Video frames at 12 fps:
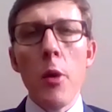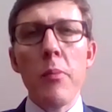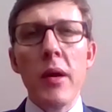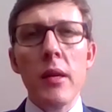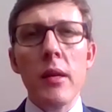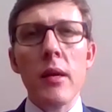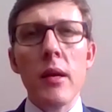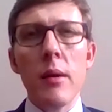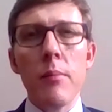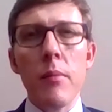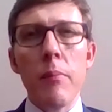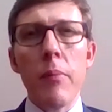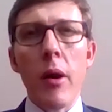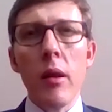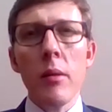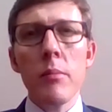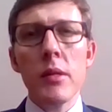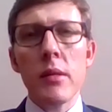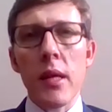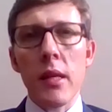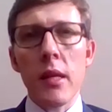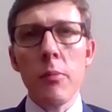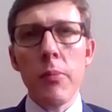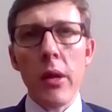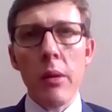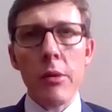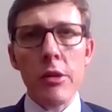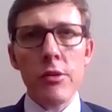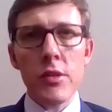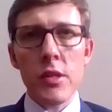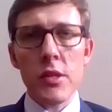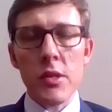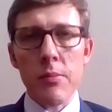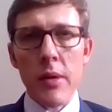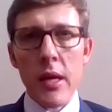But Parliament, and in a parliamentary system